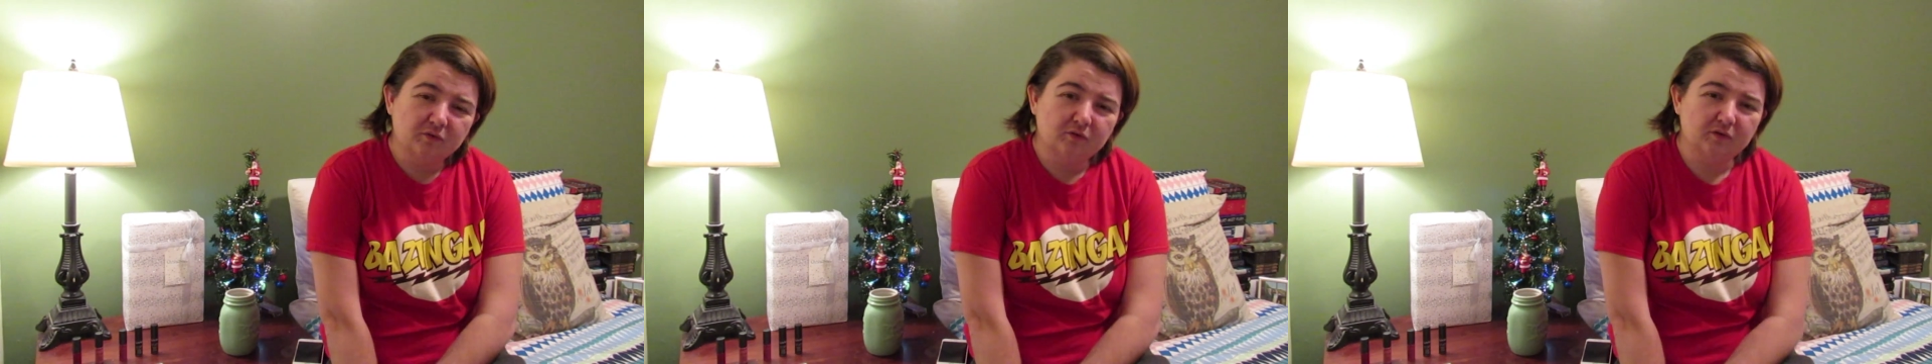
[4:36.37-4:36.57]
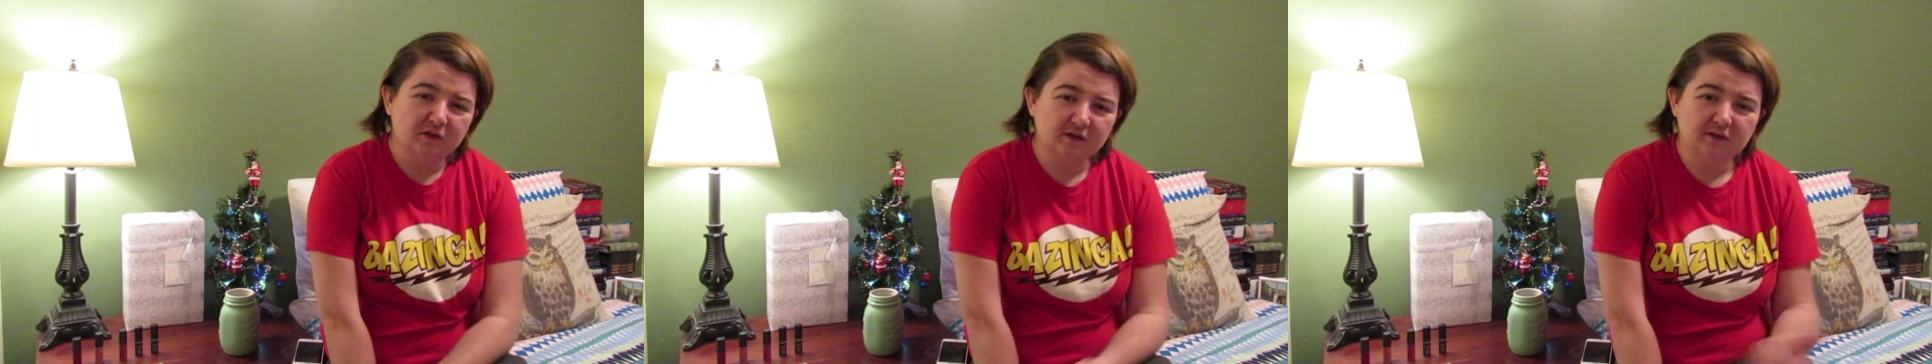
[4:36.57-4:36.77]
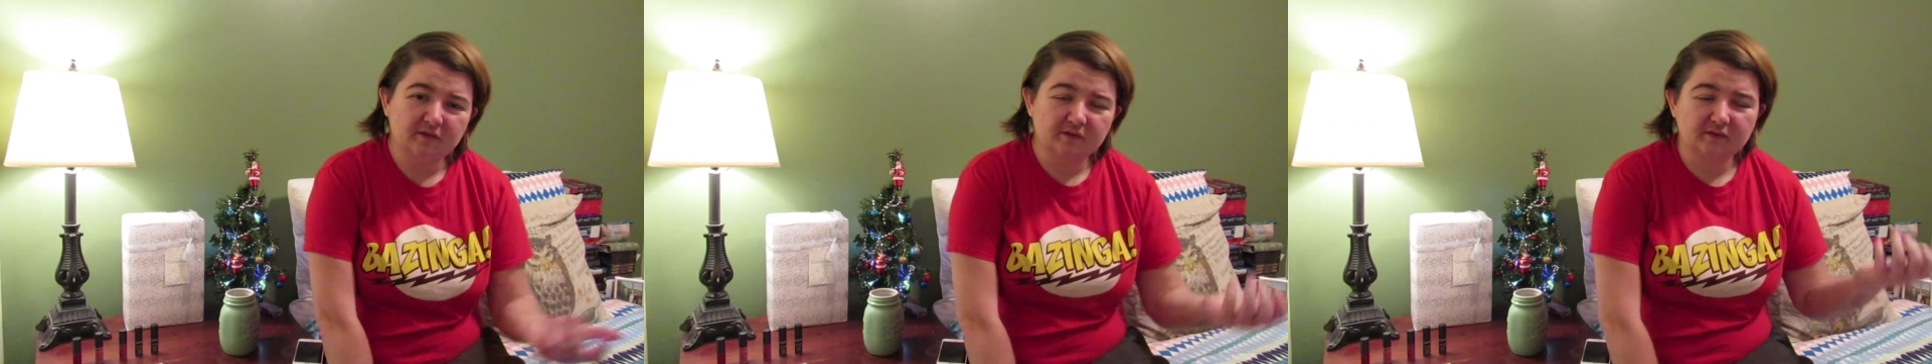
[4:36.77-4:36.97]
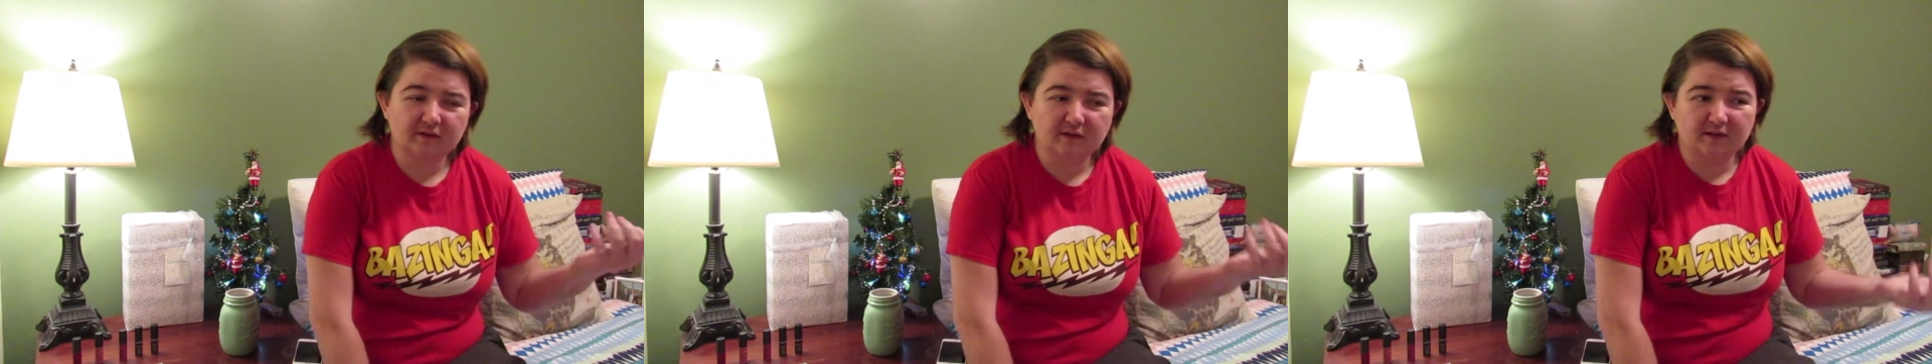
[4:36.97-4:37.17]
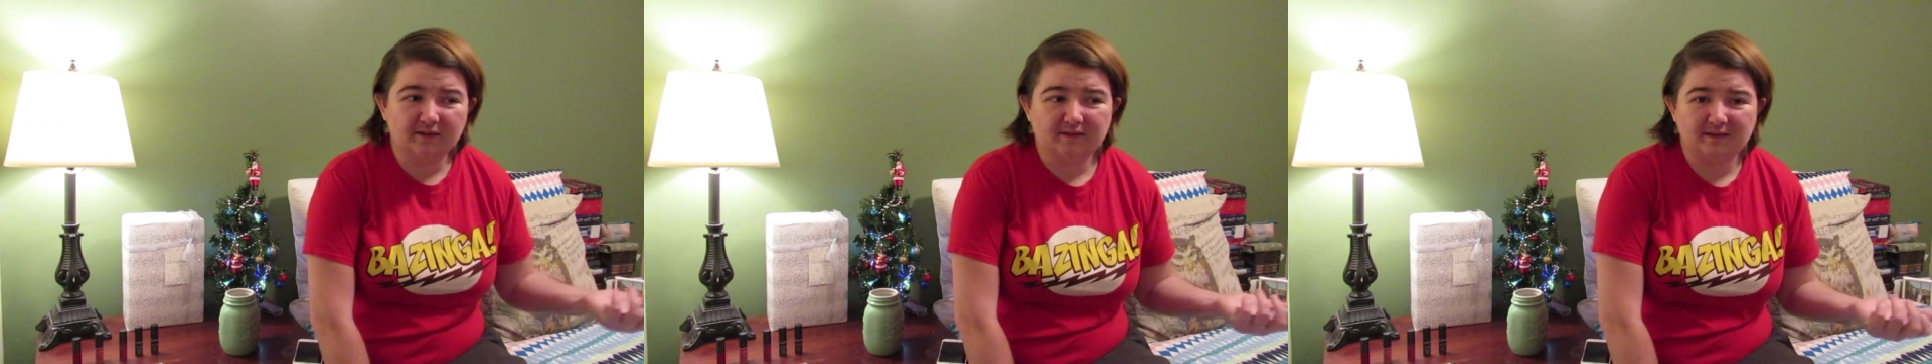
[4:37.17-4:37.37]
though
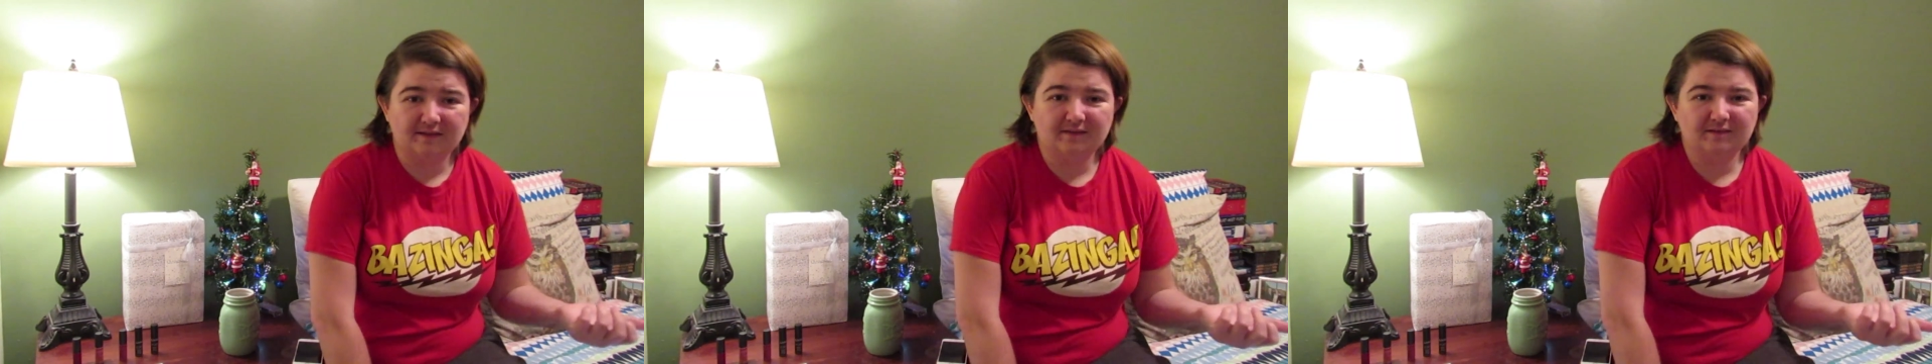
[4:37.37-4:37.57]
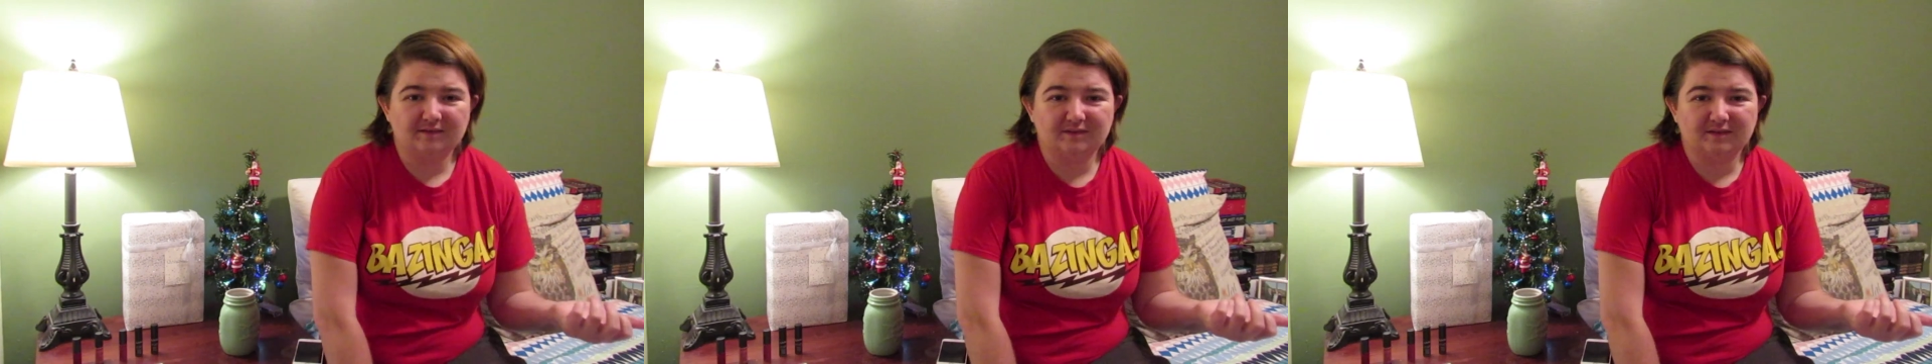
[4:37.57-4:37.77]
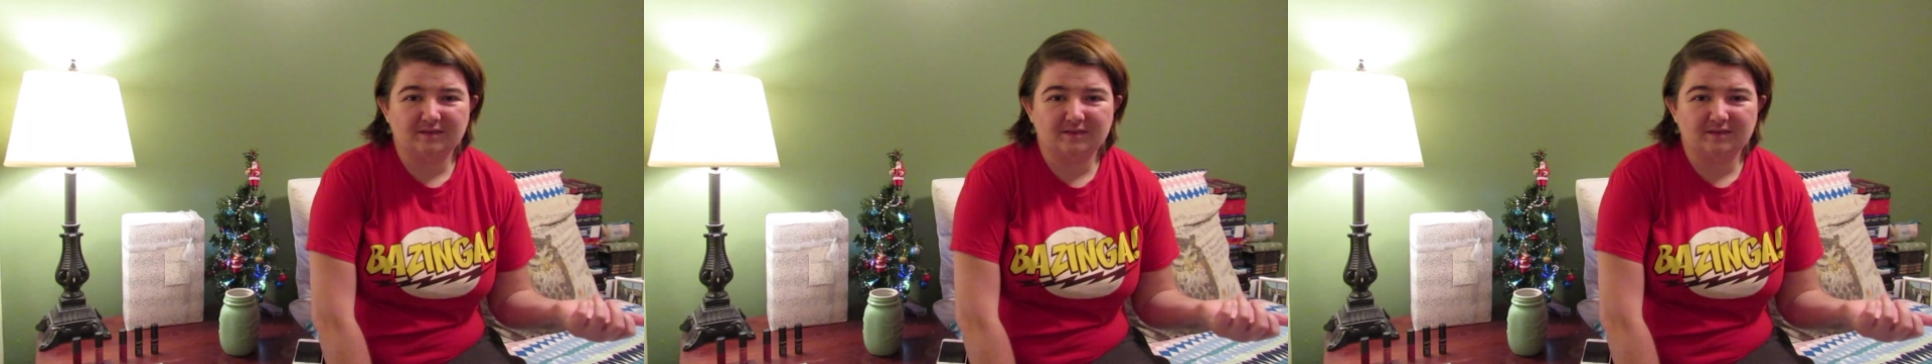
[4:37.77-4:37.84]
he's in this.